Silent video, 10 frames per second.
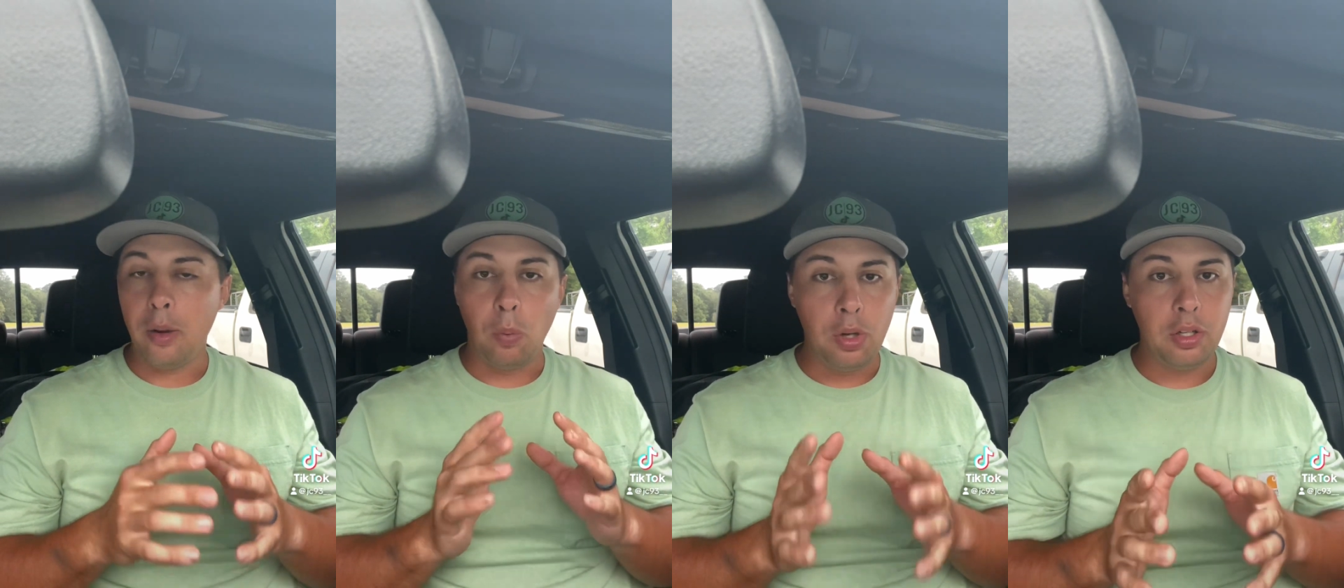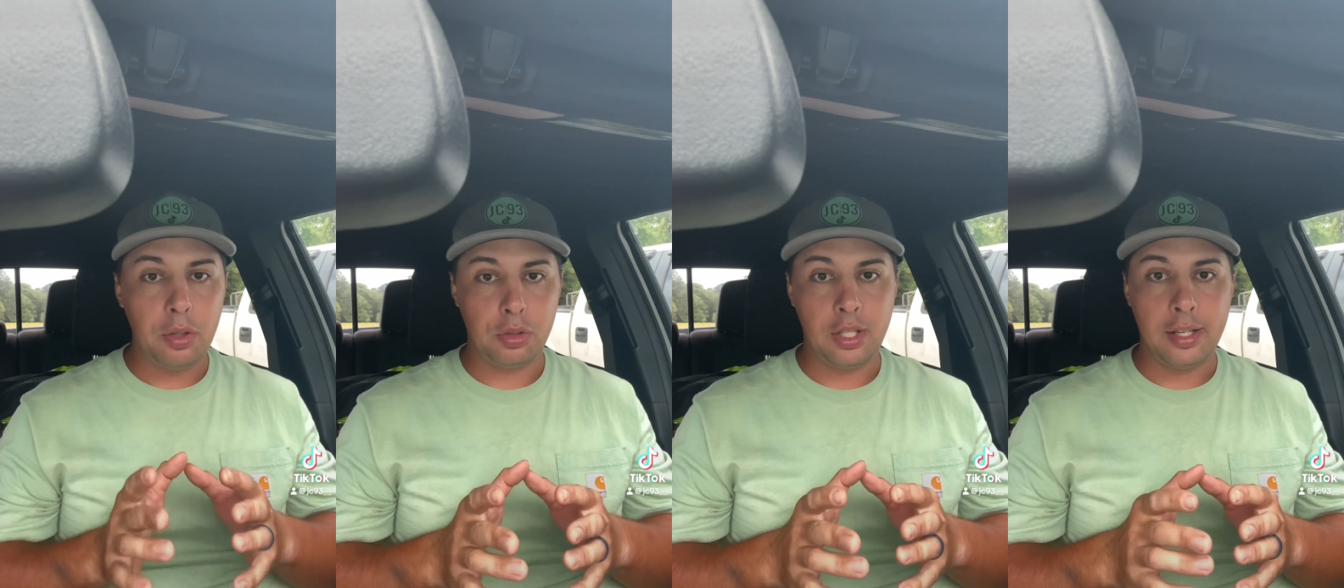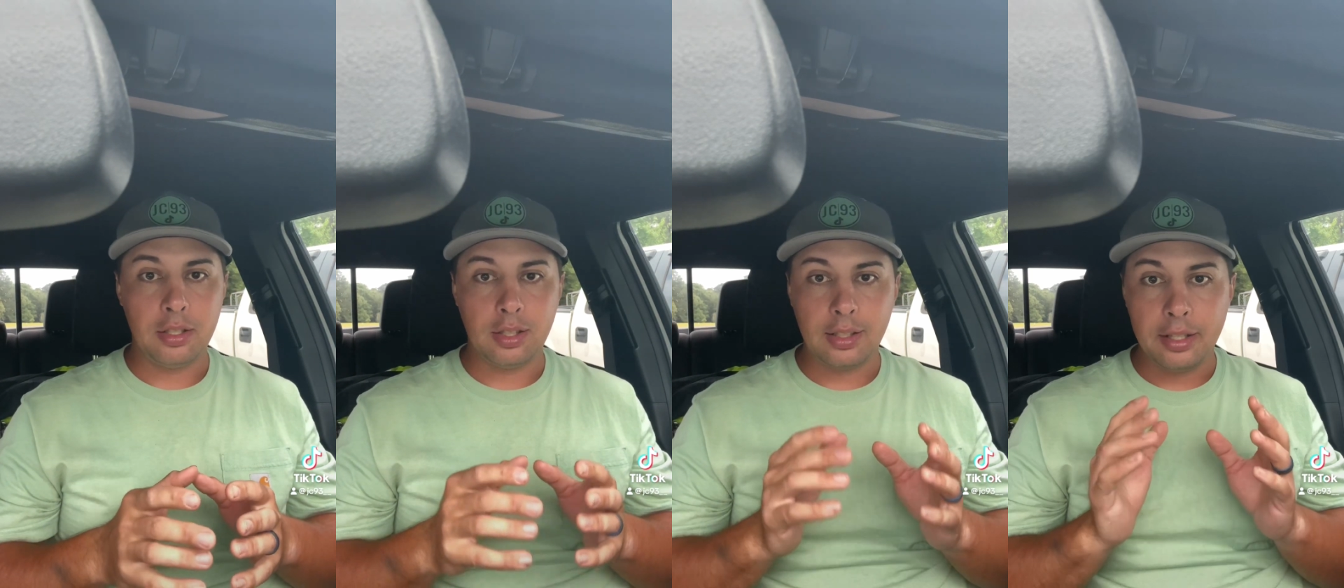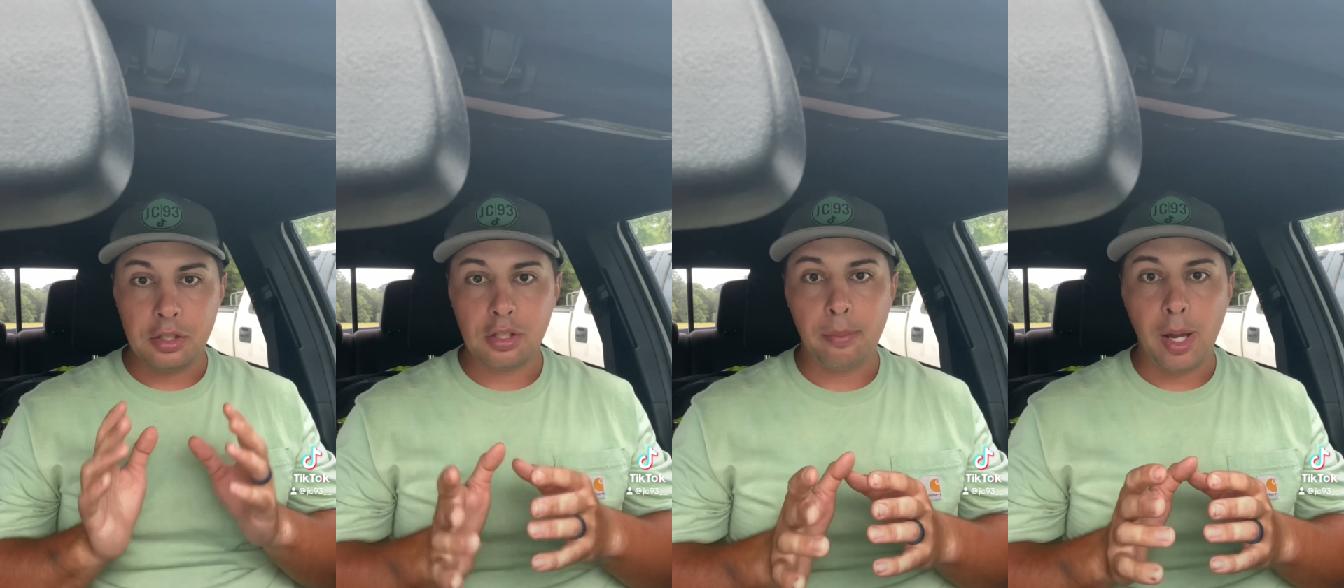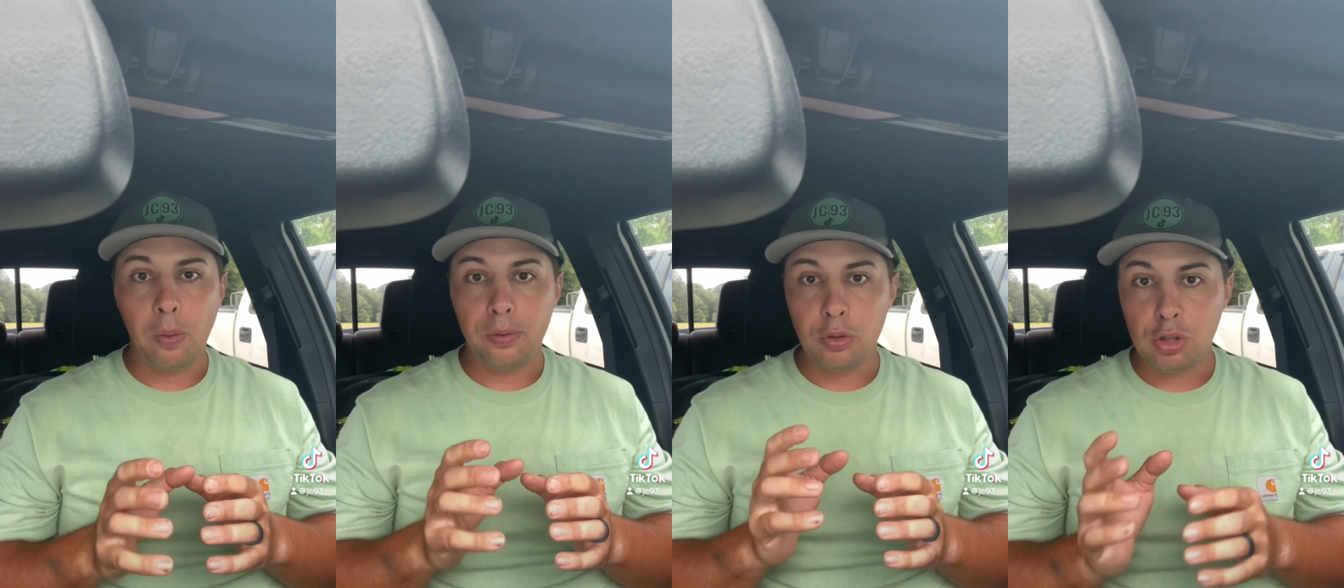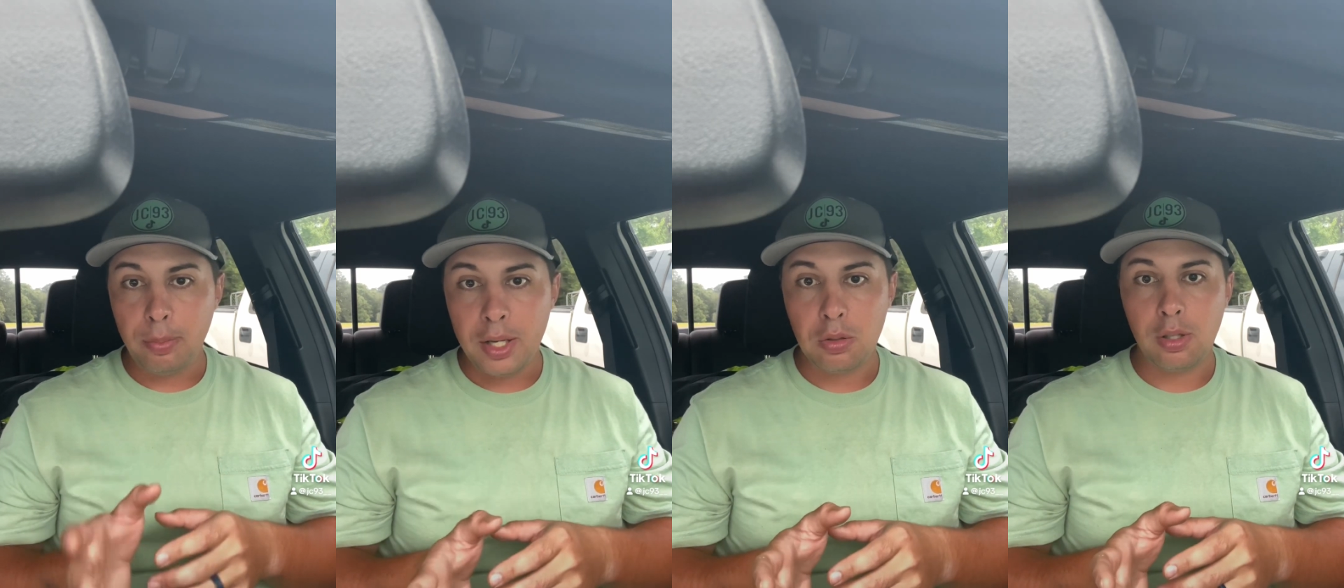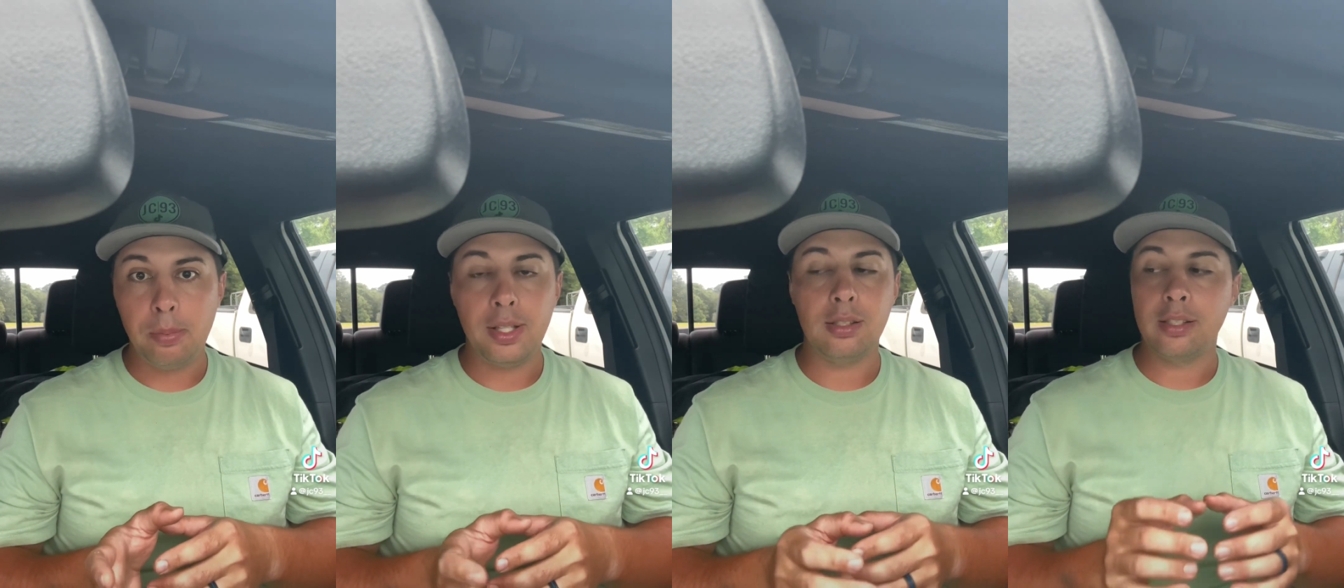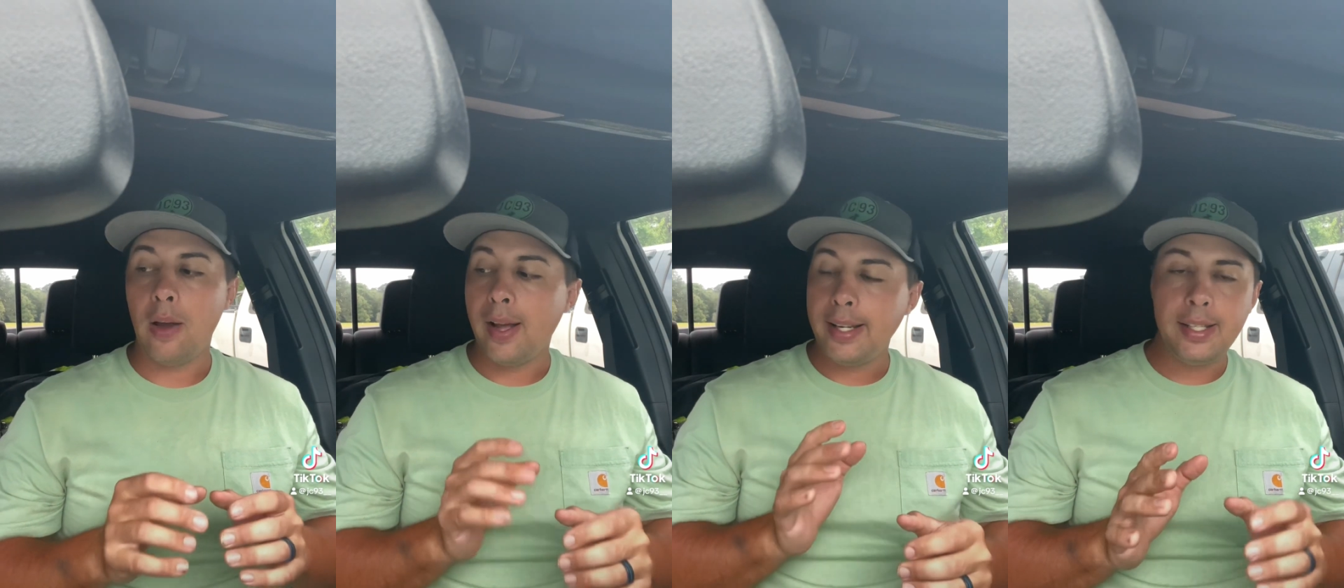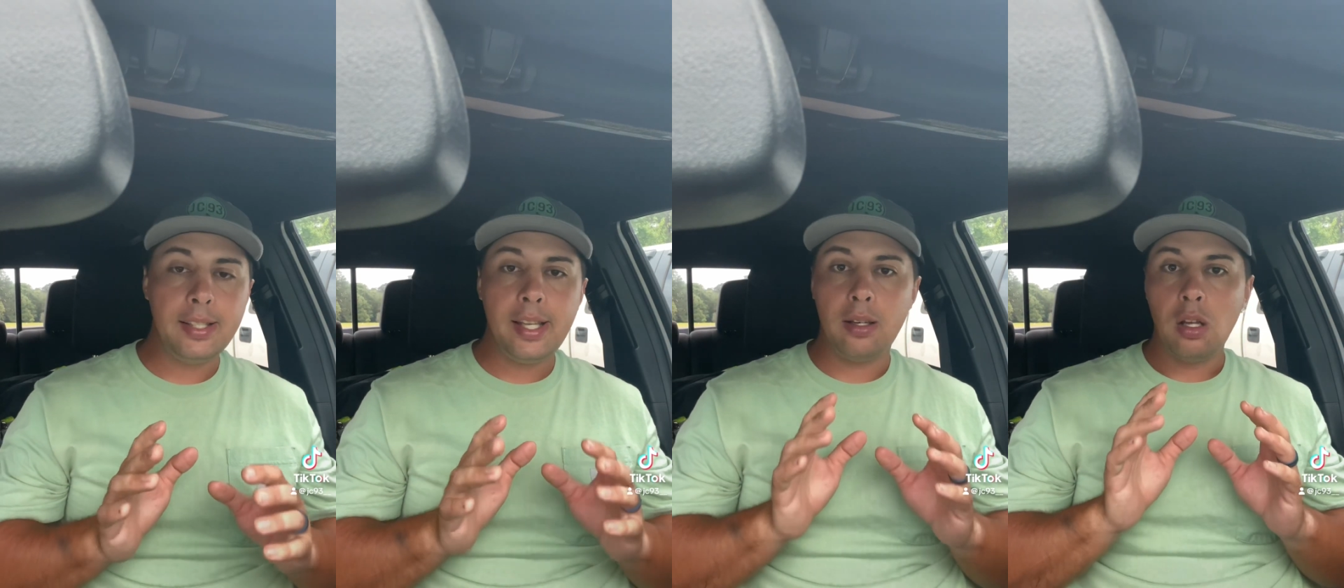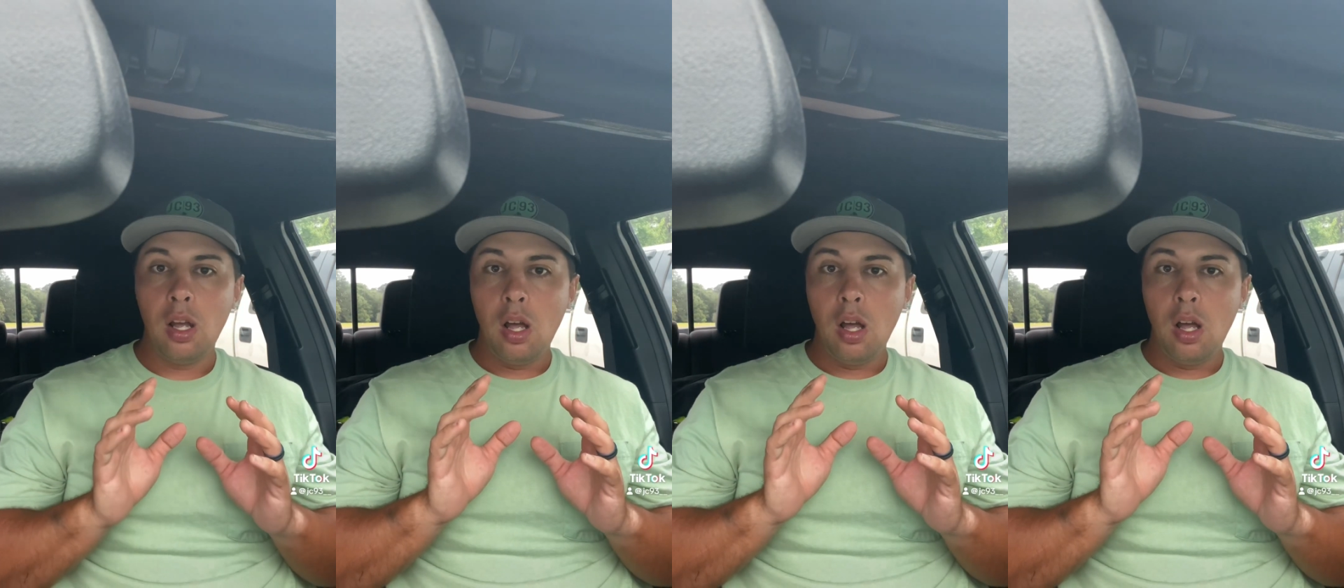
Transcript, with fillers: And one of those changes is they just come out with new specialty pizzas. Now, I didn't get